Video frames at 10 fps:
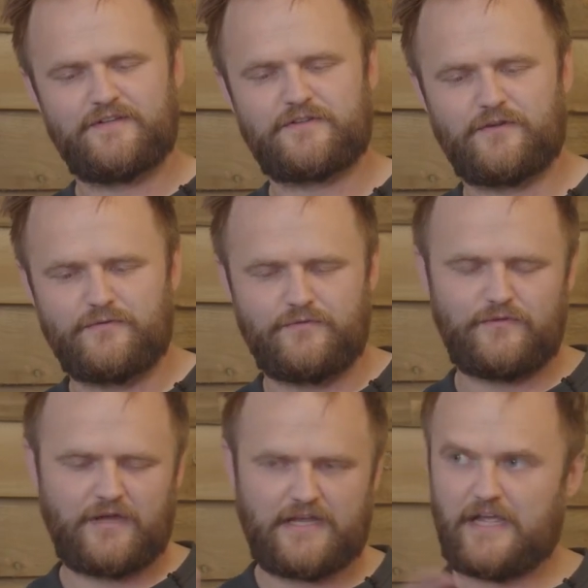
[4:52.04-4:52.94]
So
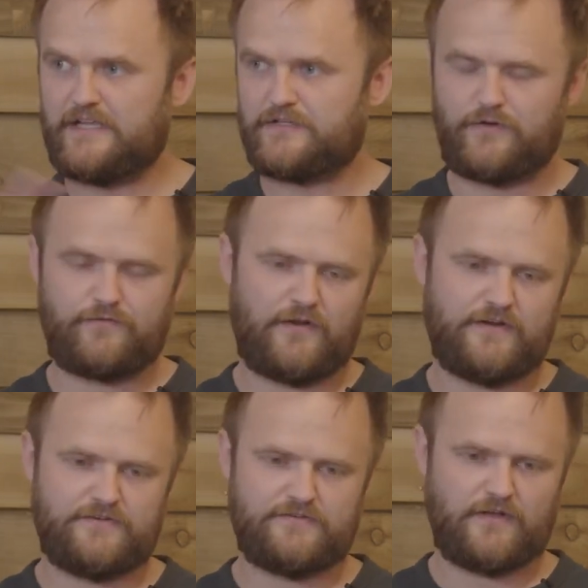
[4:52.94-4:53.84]
I guess a lot of
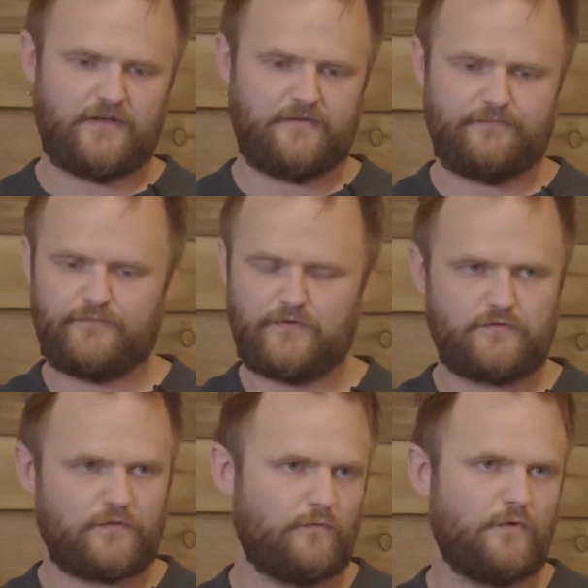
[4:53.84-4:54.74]
our
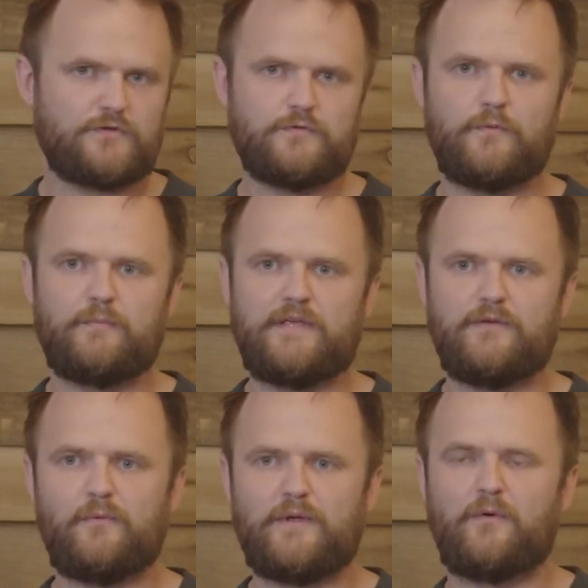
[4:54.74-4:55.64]
sort of watchers will
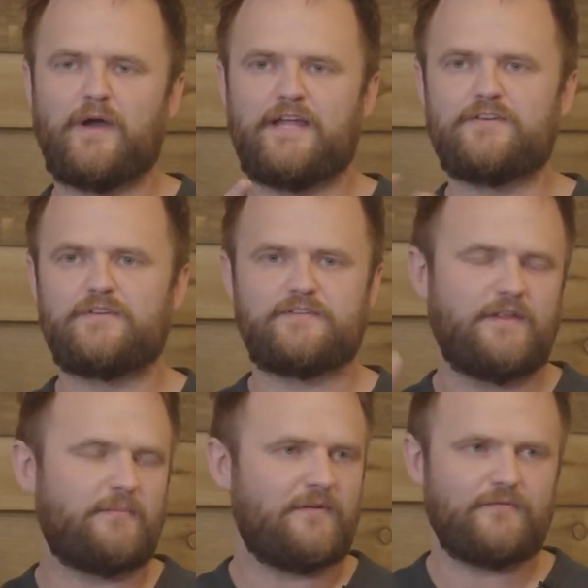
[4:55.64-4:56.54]
be quite
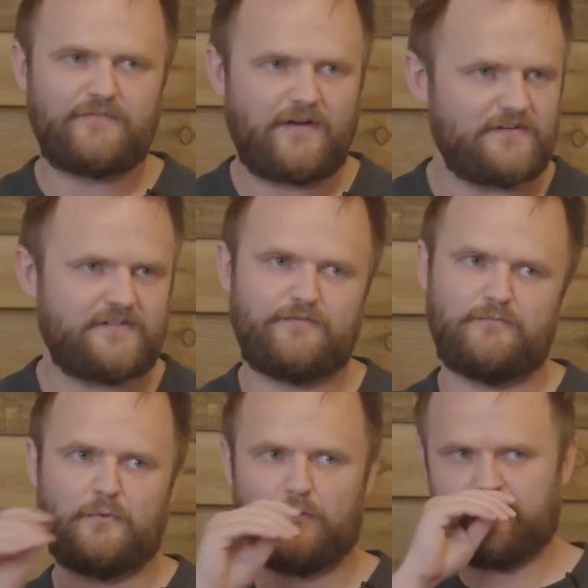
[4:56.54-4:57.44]
interested. There'll be at various
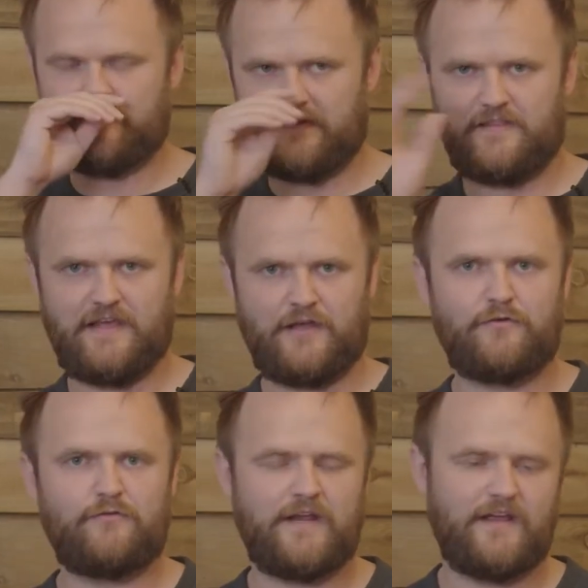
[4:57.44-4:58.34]
different points within their
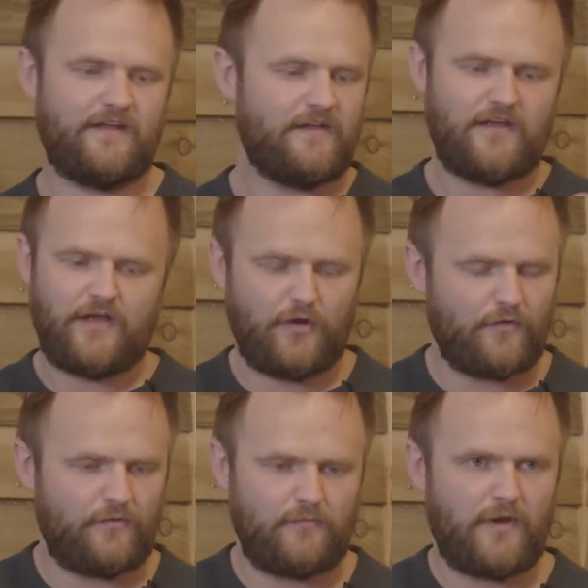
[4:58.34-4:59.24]
career. A
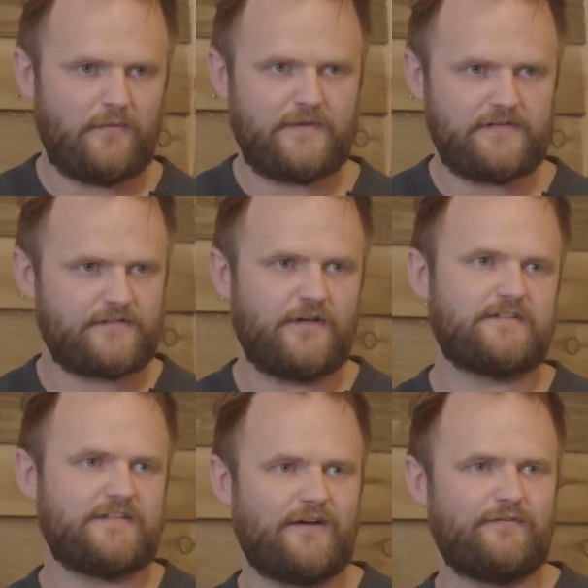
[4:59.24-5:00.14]
lot of them might be
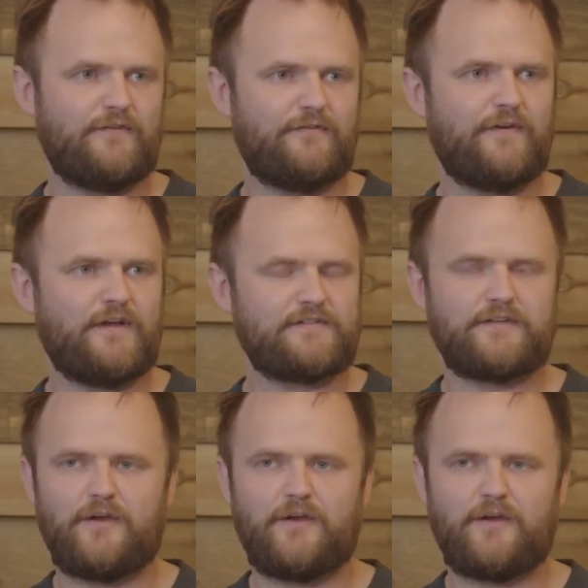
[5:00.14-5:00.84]
starting out for the first